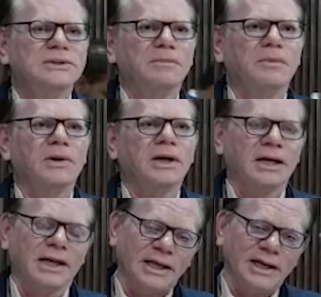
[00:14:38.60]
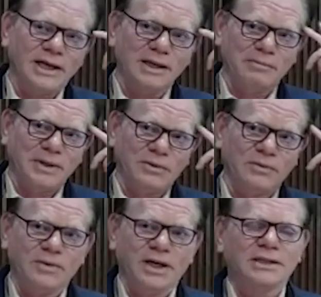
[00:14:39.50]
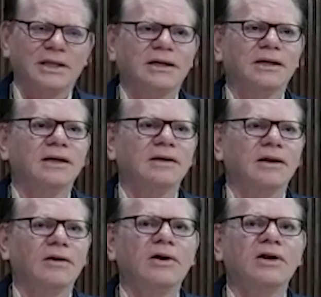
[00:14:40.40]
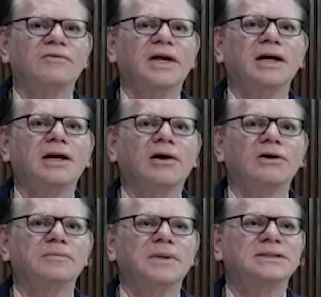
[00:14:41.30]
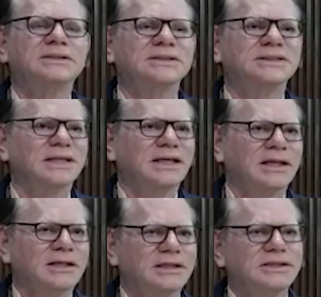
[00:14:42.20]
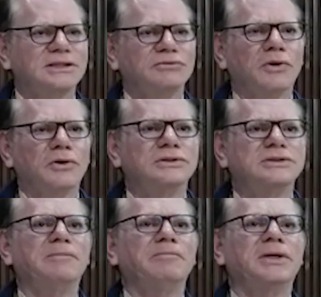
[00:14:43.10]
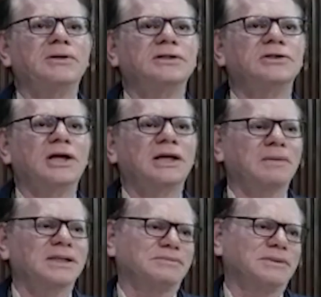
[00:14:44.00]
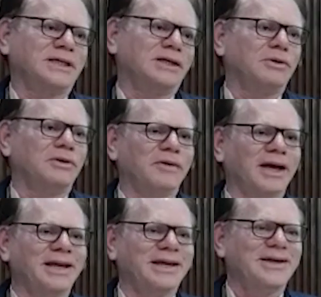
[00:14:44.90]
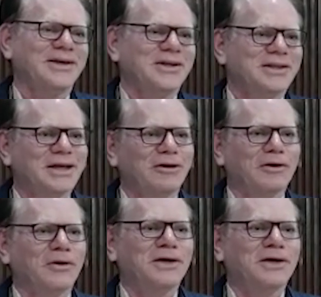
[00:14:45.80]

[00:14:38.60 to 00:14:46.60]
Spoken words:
importantly, I think a lot of in the orthopedic surgeons, they just want to jump into the joint replacements. I don't know why. They have lot